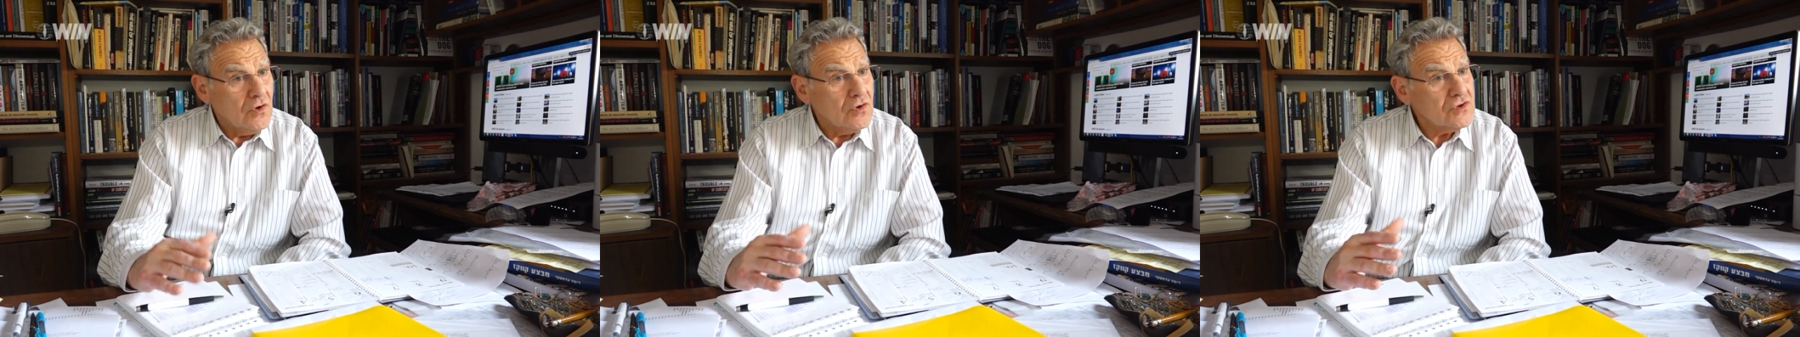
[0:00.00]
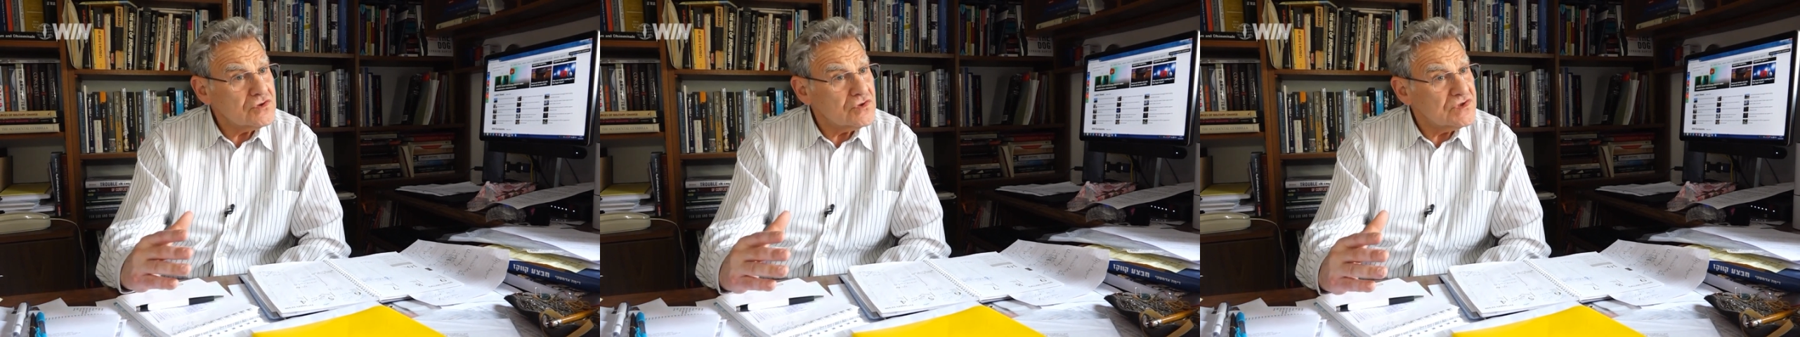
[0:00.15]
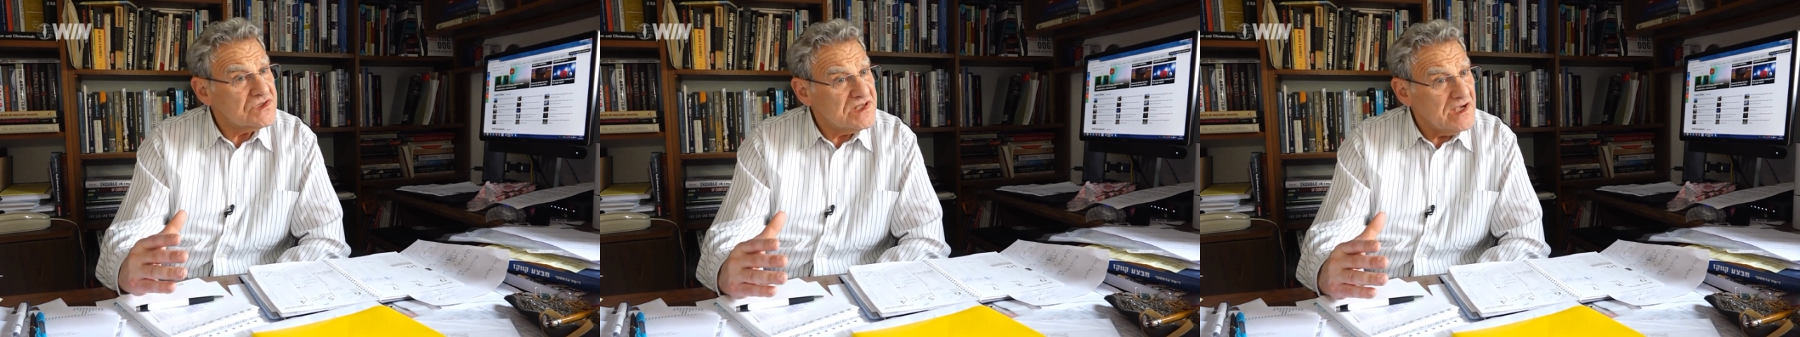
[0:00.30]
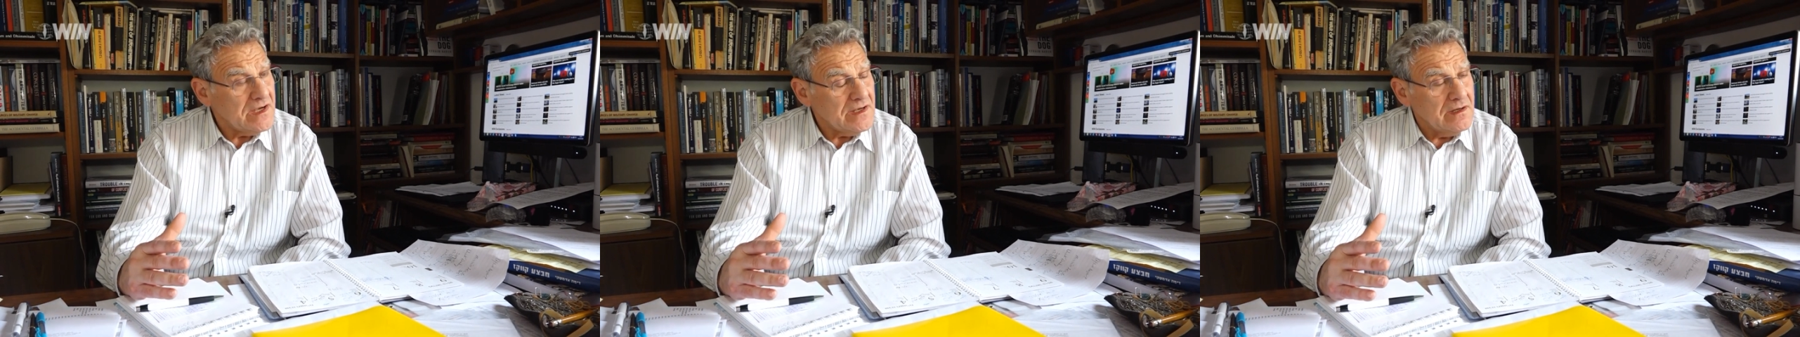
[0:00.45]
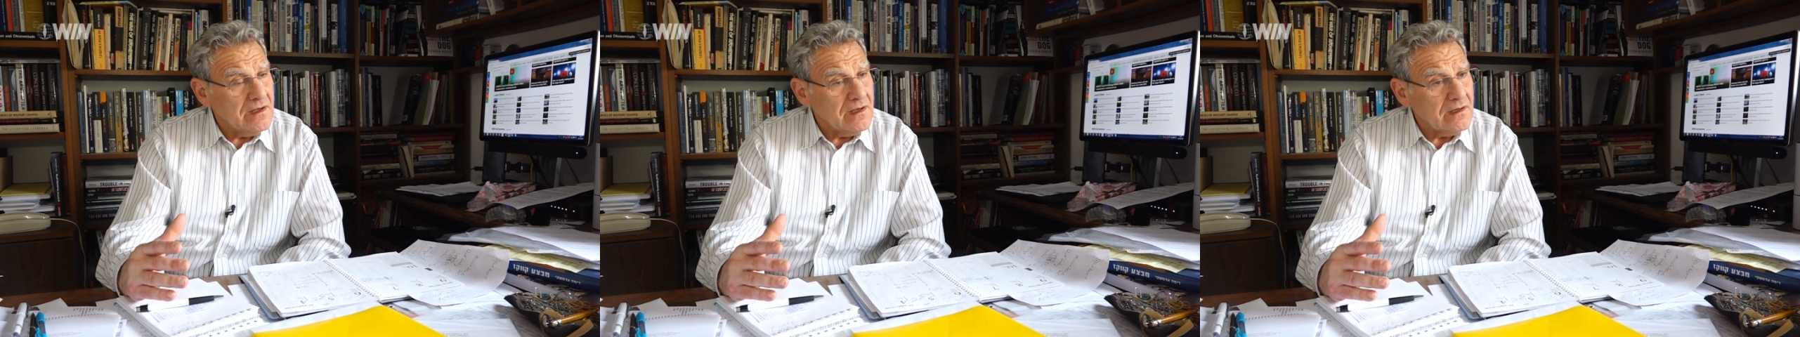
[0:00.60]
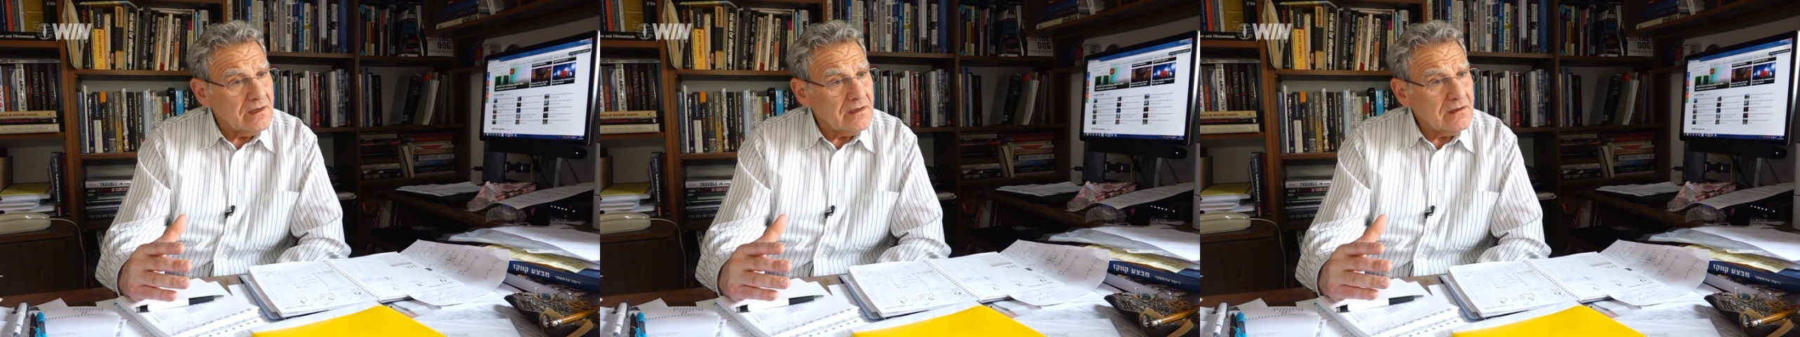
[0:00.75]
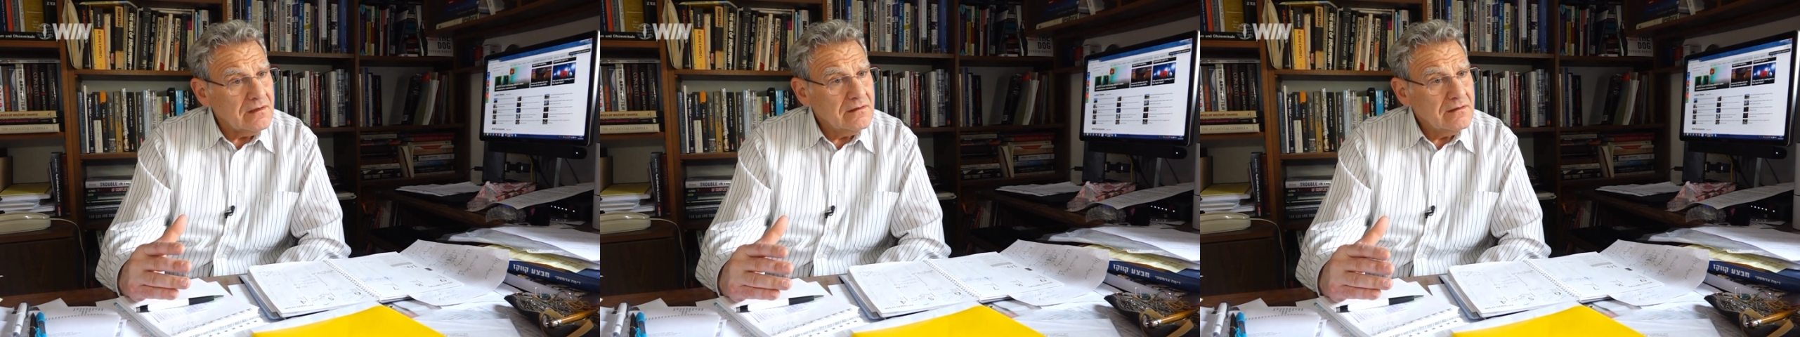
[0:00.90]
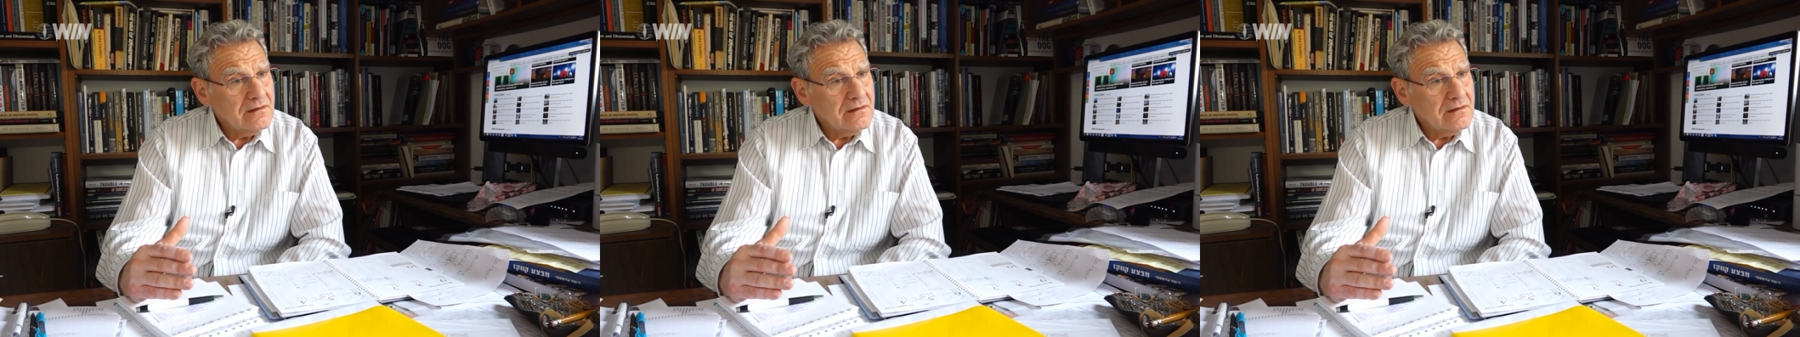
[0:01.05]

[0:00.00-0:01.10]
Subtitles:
also signal